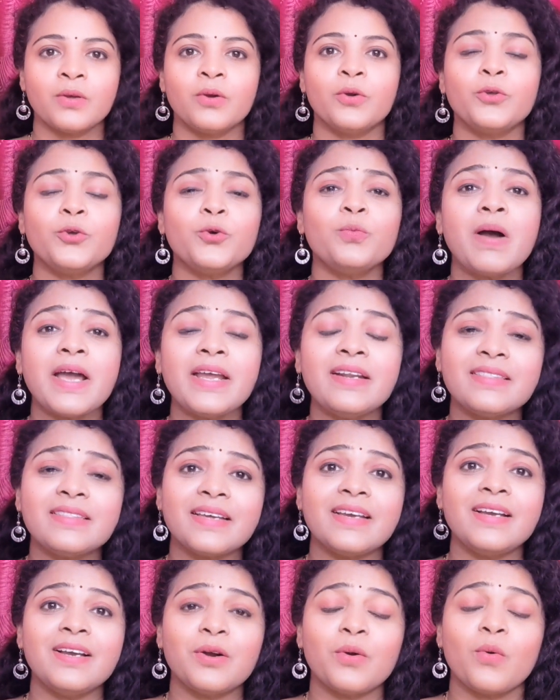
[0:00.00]
You might
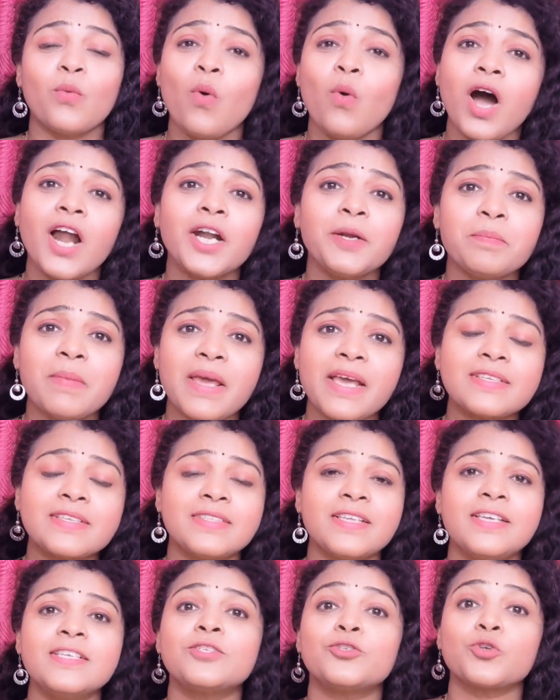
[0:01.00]
think, what makes
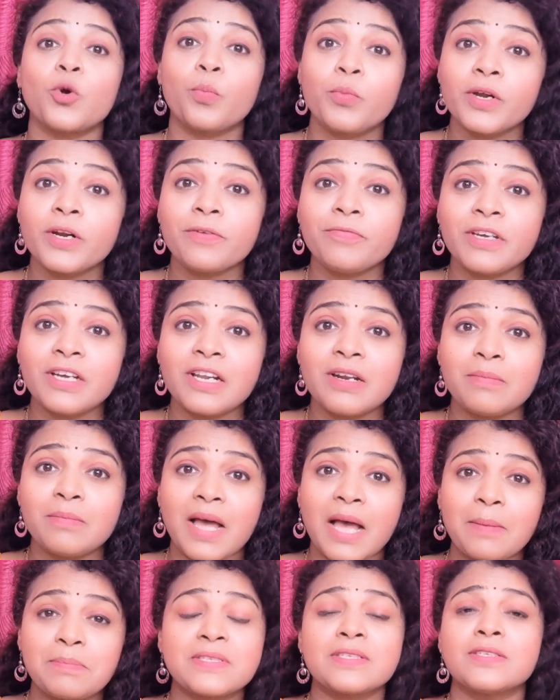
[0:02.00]
these topographical
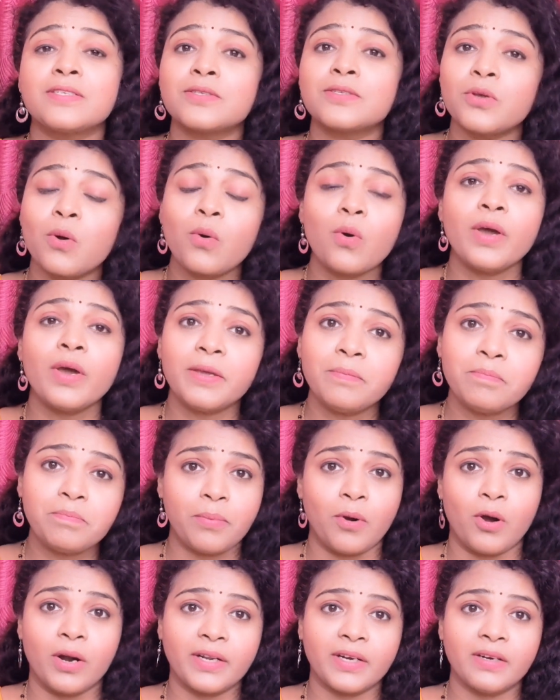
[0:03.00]
maps so
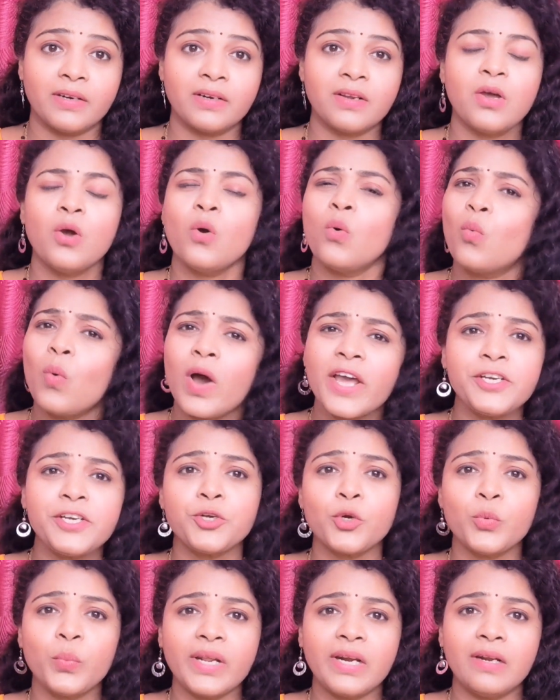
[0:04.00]
important? Why
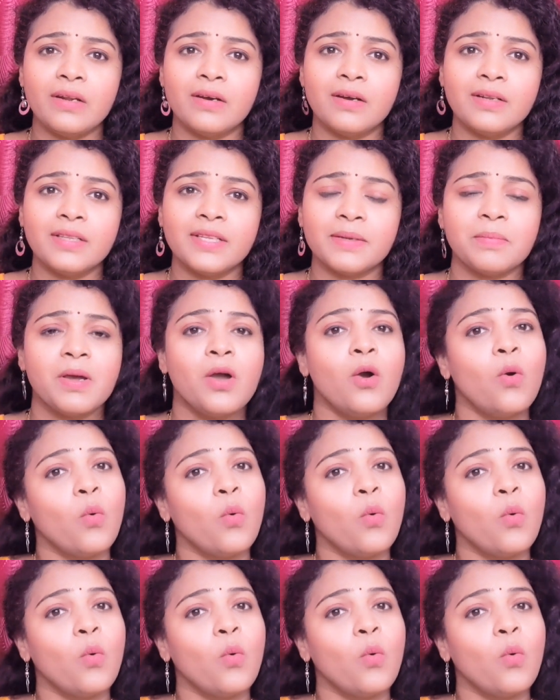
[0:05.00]
should we learn them?